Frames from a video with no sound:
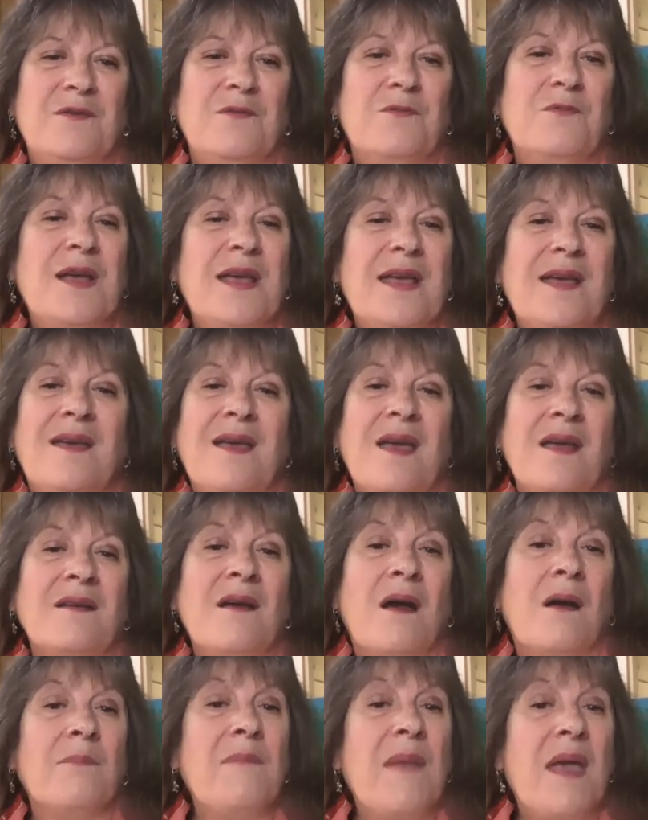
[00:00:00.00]
We
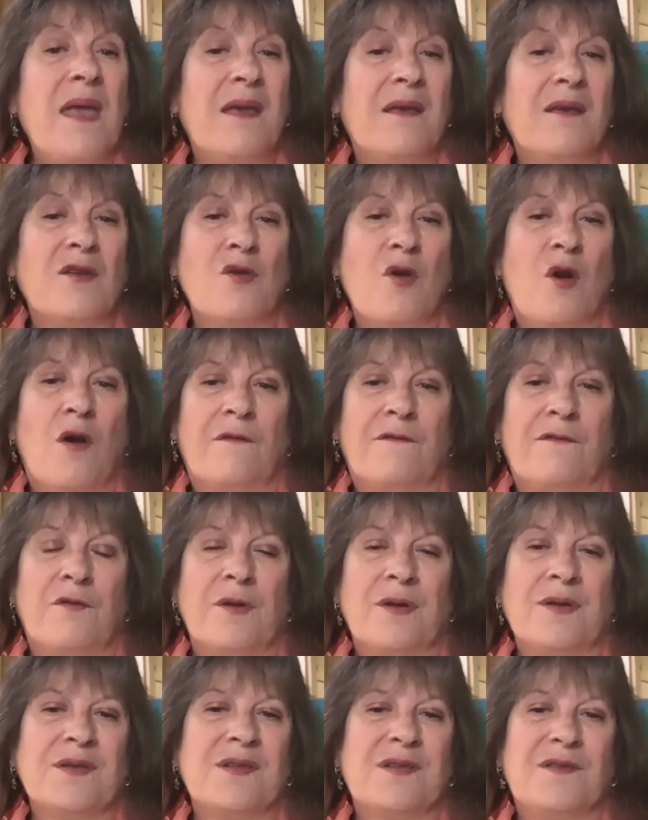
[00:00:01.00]
cannot make an
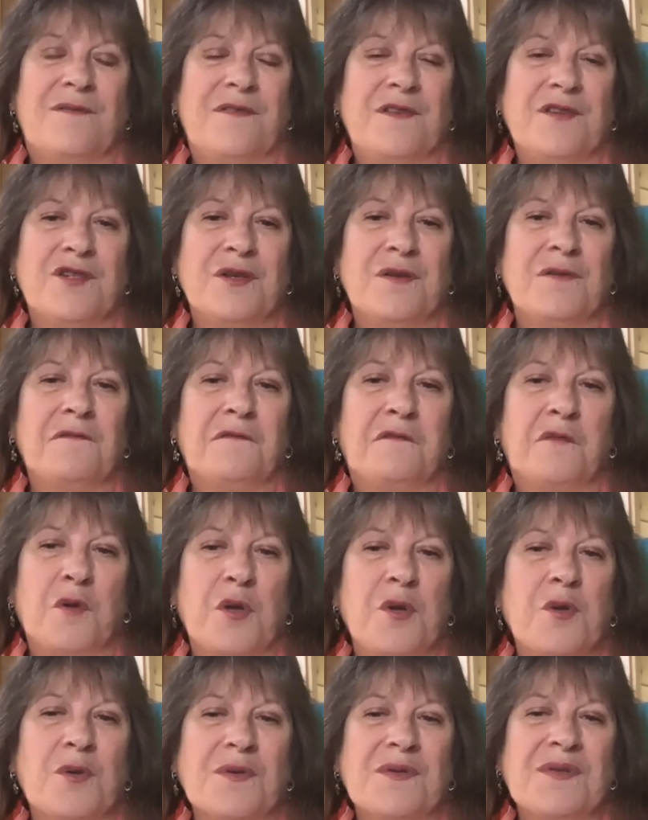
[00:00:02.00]
offering sufficient for
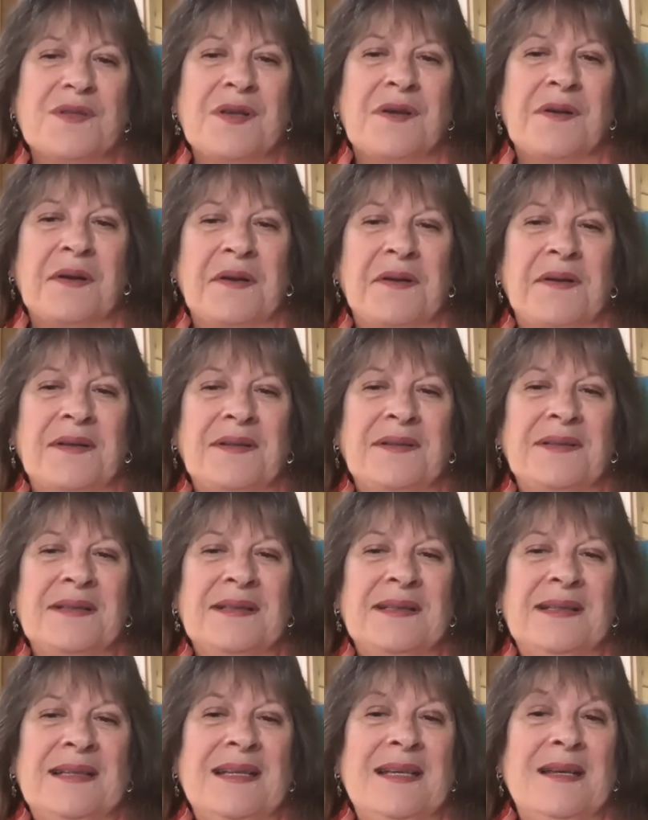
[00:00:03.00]
your Son,
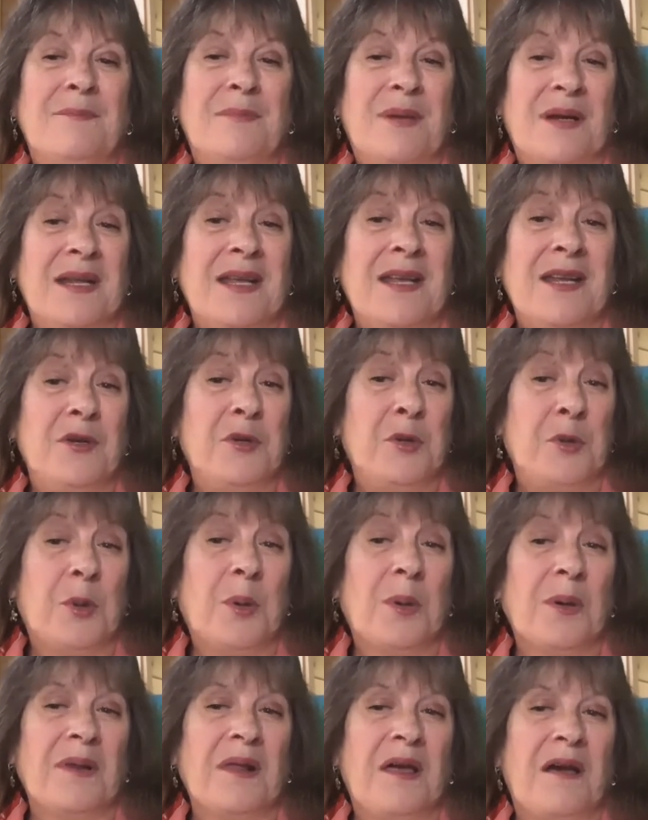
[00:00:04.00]
but in
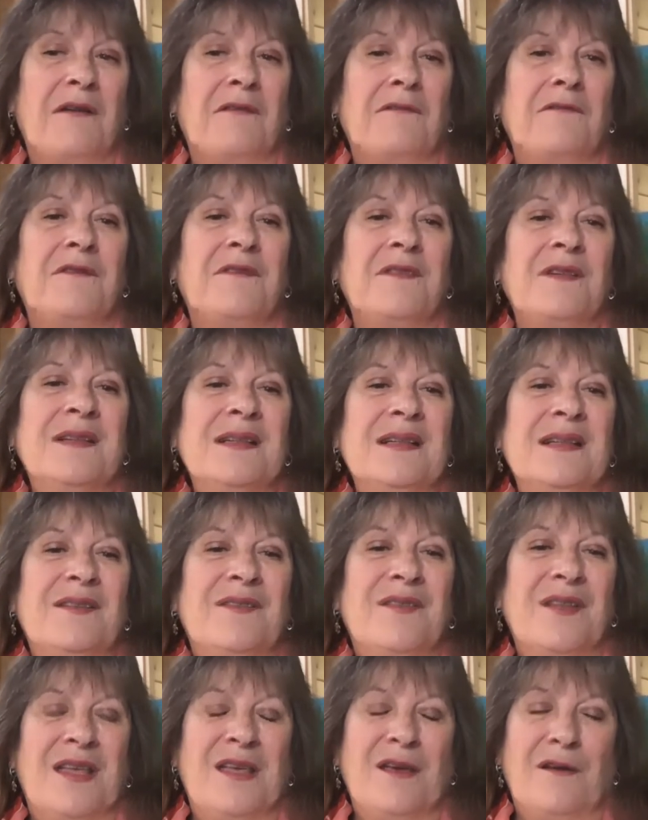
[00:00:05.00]
your love,
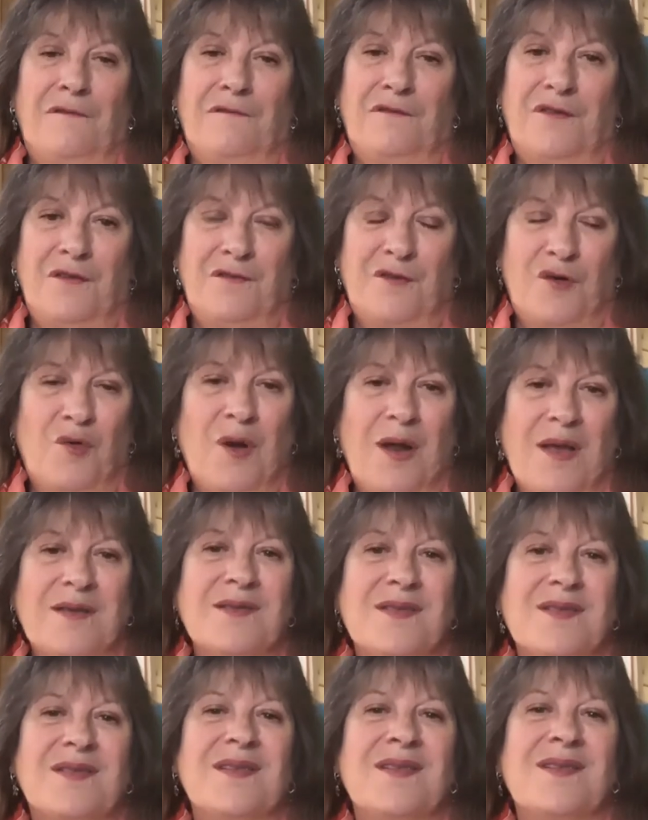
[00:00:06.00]
the gift of
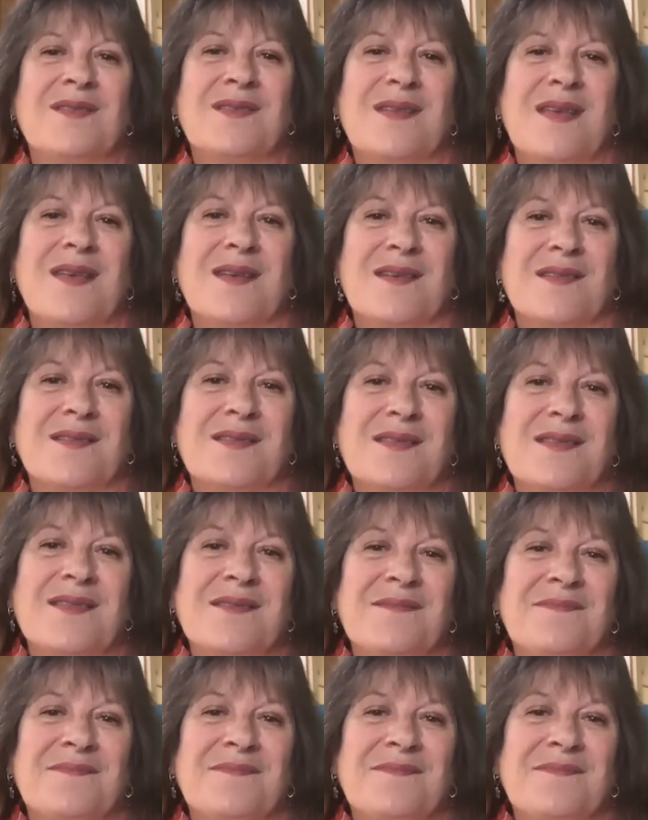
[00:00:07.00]
Christ is his.